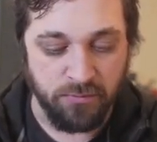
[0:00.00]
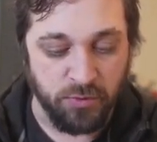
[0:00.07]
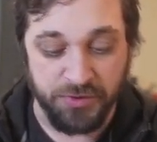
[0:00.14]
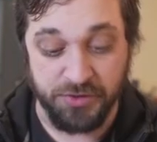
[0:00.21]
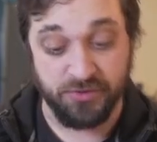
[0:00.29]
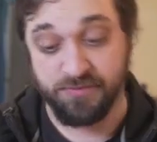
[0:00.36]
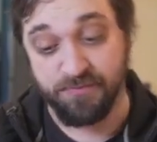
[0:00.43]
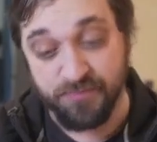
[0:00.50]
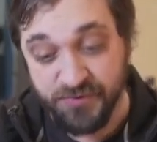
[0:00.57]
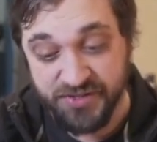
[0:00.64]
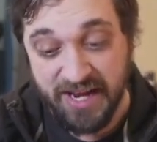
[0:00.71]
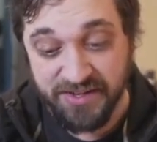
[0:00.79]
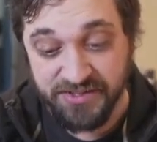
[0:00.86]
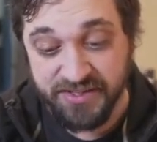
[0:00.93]
We'll just
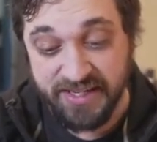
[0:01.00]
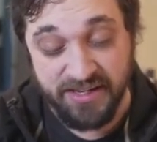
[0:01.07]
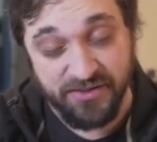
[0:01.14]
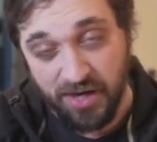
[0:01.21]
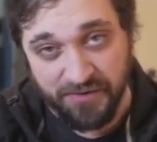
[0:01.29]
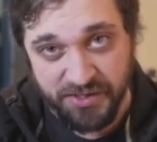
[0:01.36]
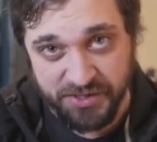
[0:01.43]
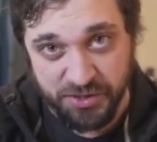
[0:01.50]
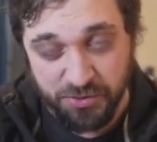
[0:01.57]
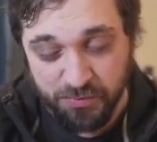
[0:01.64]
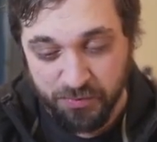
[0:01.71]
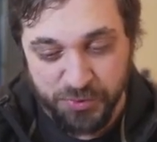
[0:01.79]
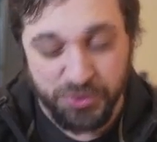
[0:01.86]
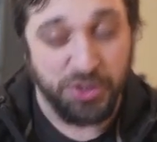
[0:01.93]
say it's these. Obviously,
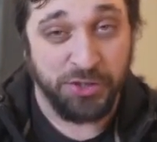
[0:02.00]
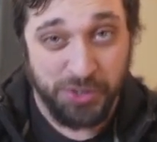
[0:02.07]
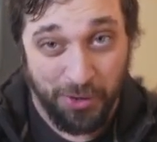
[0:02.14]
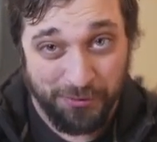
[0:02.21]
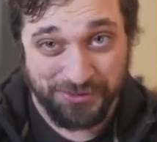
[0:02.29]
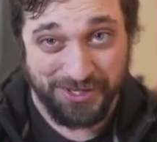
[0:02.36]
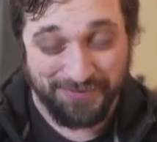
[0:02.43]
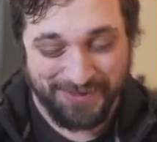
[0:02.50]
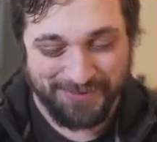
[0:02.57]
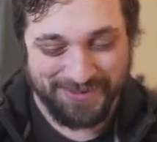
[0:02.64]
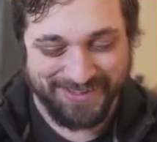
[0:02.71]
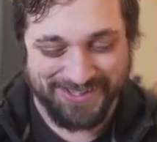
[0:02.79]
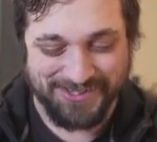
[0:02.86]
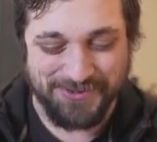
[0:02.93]
you could go for something
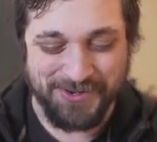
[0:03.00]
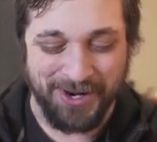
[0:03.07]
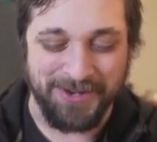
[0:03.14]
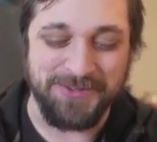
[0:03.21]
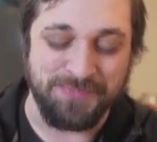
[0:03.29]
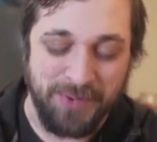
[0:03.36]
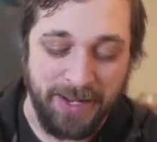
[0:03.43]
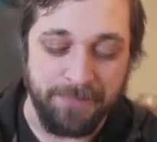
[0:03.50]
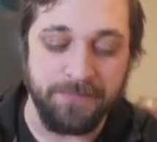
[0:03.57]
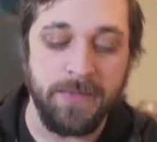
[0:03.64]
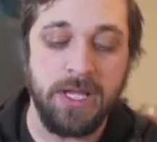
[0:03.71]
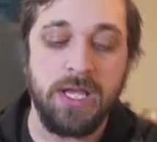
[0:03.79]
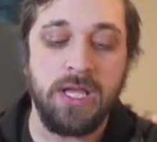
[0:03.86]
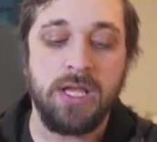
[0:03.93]
with these 2 cards, but
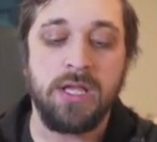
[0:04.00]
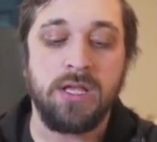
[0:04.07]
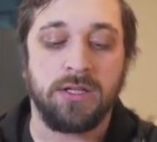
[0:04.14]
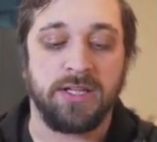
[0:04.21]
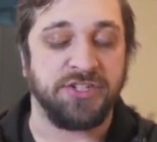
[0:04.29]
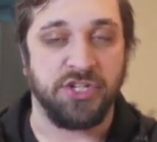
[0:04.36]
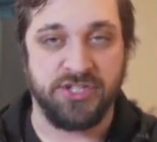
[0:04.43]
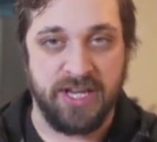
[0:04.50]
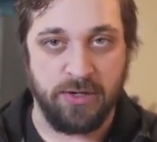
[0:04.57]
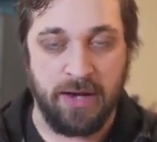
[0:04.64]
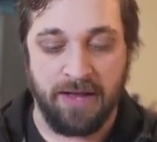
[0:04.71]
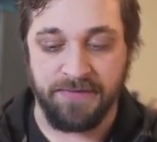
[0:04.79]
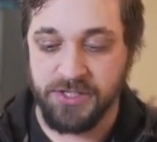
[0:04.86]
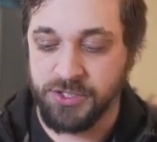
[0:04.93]
let's just say you
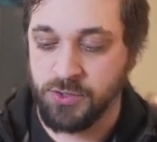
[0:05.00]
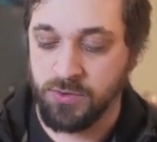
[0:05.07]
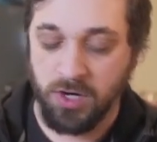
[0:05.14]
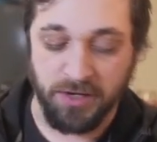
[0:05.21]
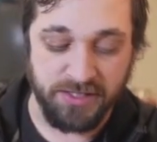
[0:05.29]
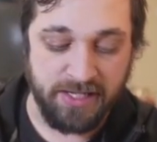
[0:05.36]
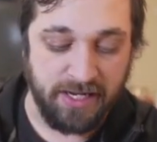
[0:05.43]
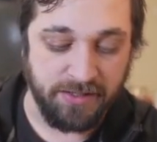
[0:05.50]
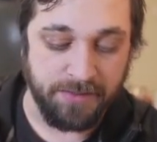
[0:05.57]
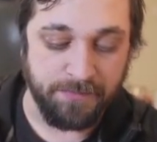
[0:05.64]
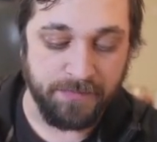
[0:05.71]
have these 2 cards in hand.